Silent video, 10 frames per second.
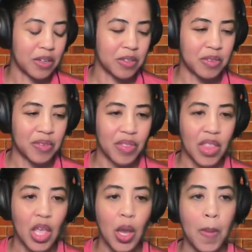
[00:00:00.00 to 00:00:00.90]
about.
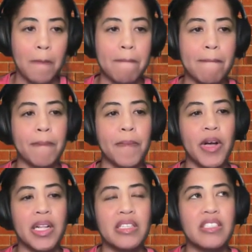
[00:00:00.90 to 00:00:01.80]

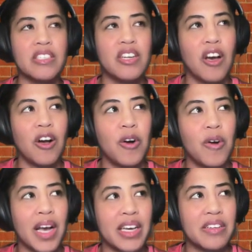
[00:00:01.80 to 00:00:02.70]
Well,
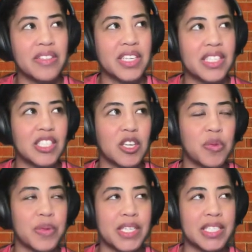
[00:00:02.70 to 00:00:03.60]
no, I don't think
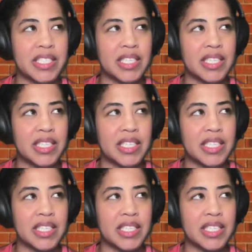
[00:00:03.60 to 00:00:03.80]
so, because